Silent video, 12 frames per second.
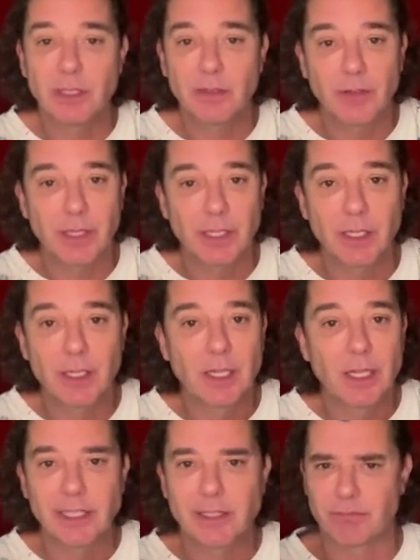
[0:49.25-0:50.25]
live there.
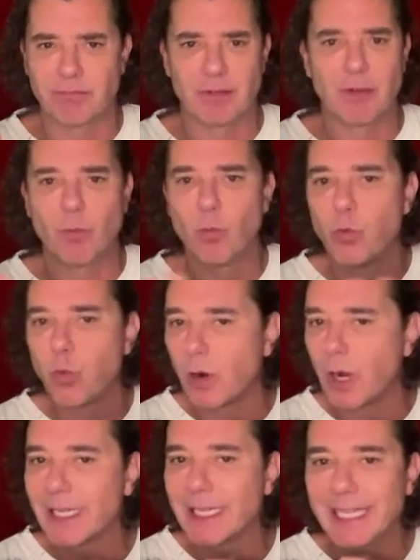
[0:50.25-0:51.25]

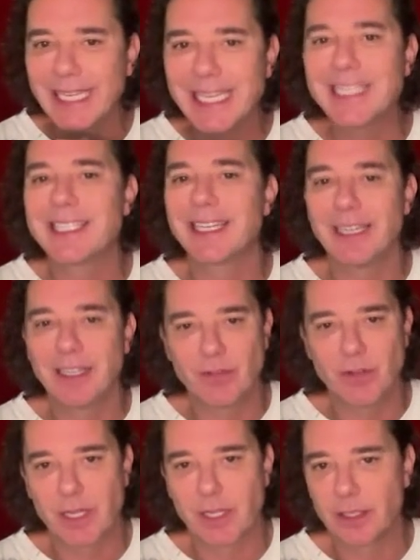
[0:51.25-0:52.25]
I could easily live
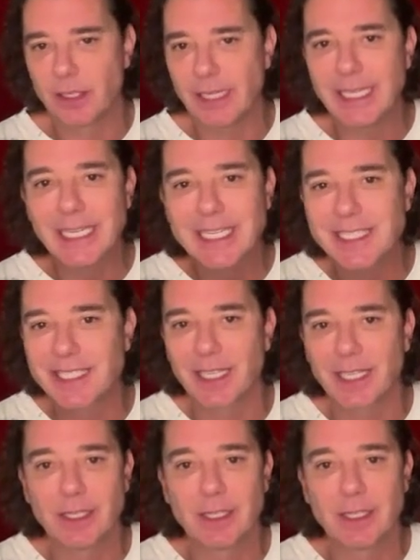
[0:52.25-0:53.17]
there. Easily,